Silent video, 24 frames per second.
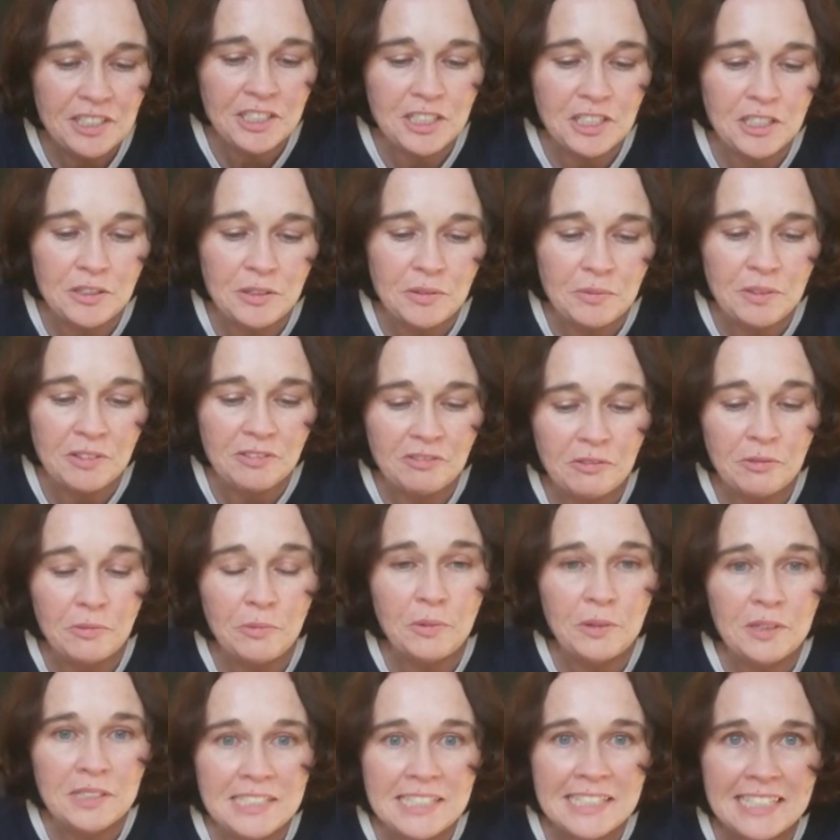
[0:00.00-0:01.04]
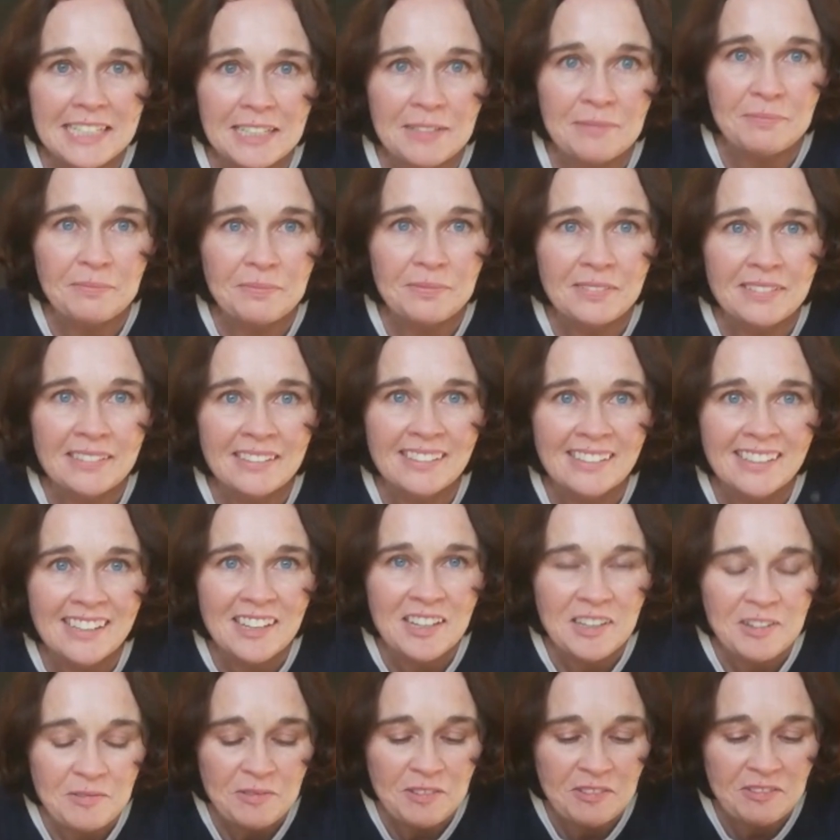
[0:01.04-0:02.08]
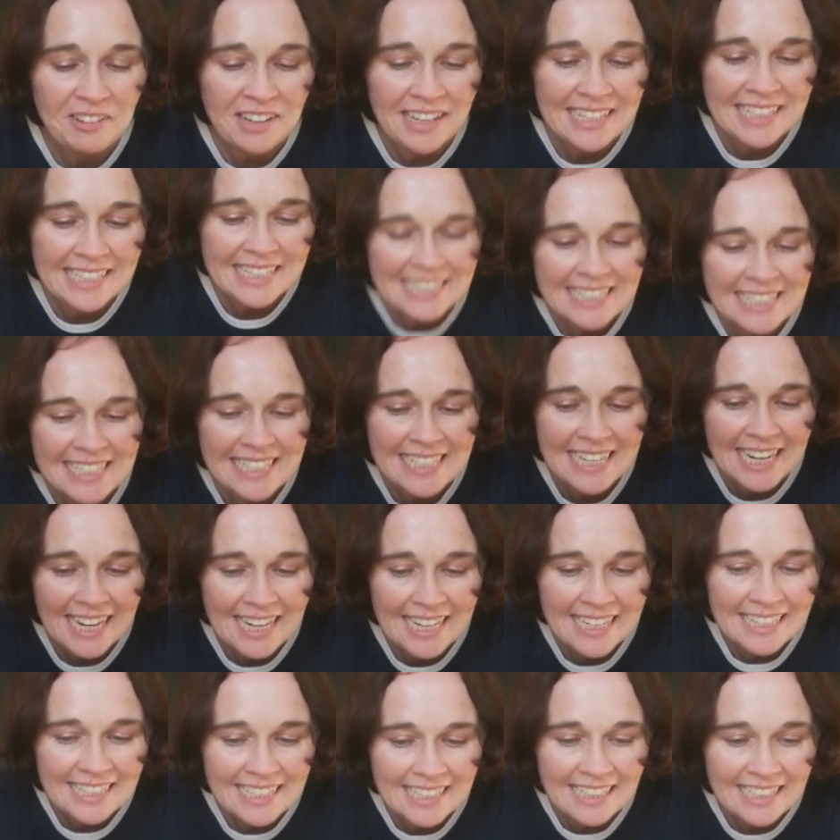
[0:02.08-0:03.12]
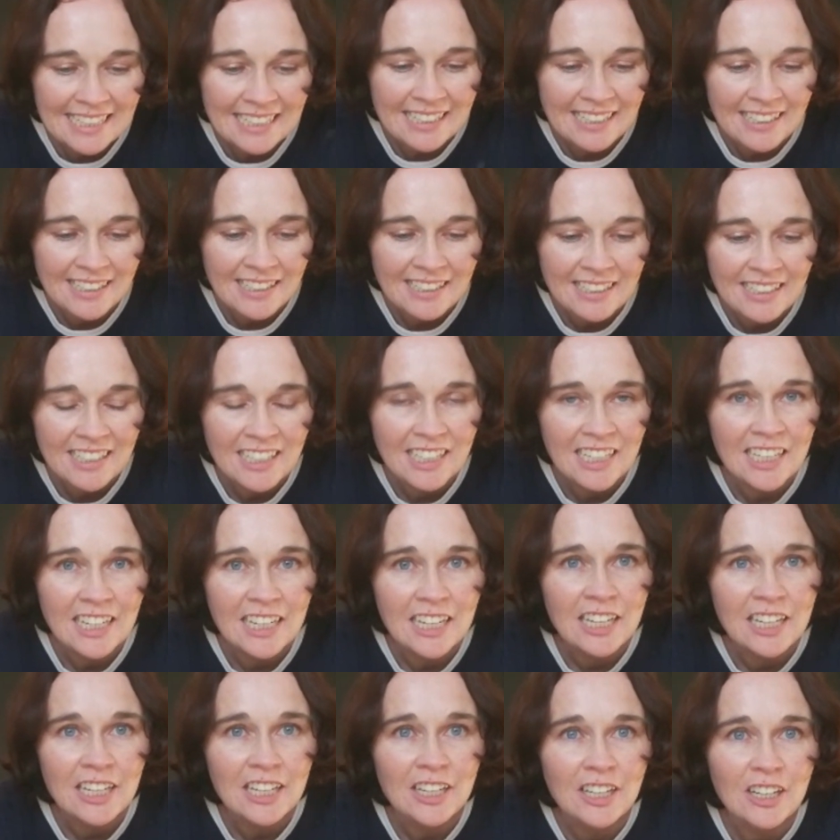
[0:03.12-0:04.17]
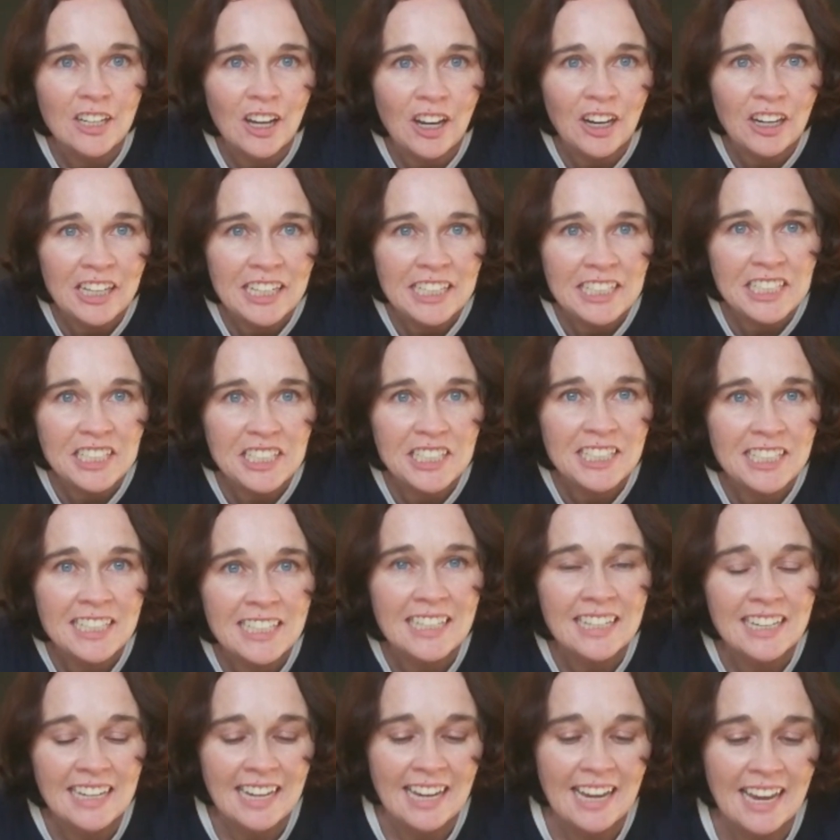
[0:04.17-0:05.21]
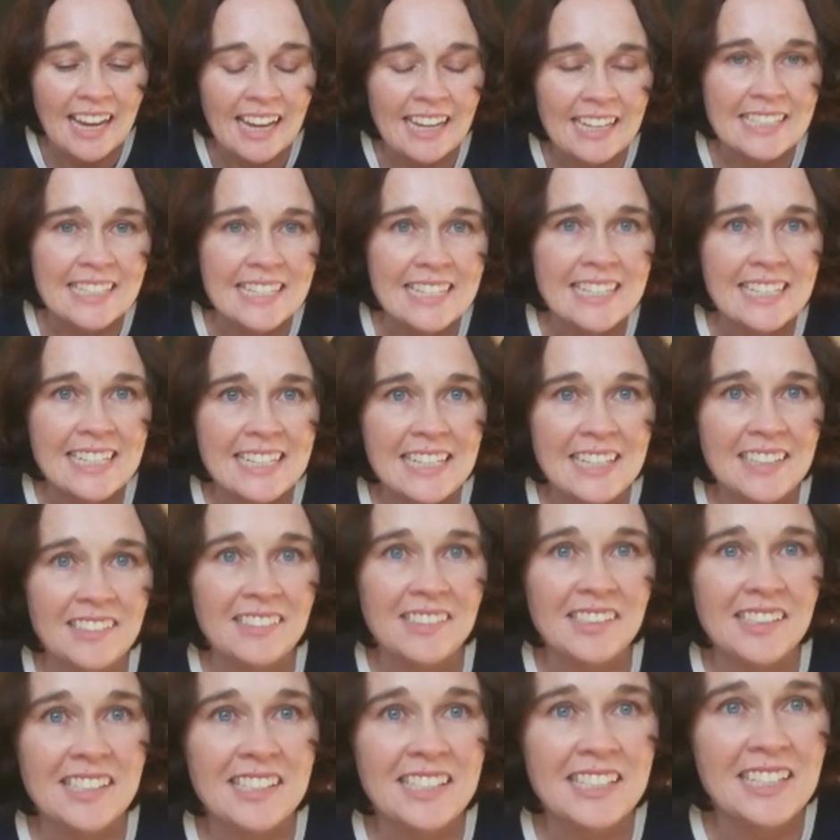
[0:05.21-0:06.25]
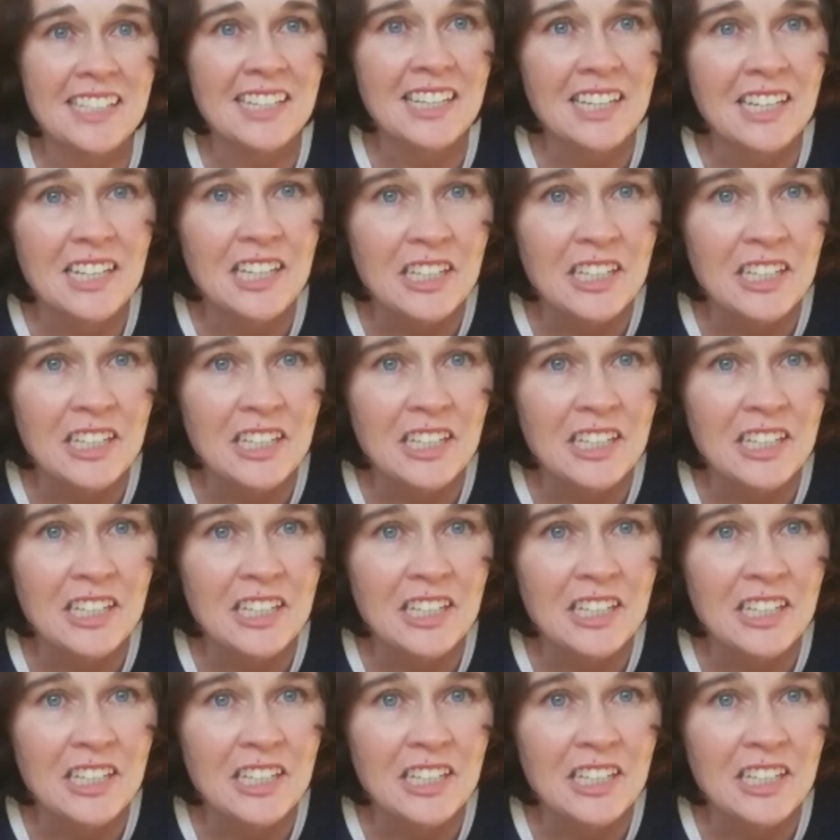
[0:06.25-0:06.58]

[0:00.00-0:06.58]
you with wisdom, with understanding, knowledge and skills.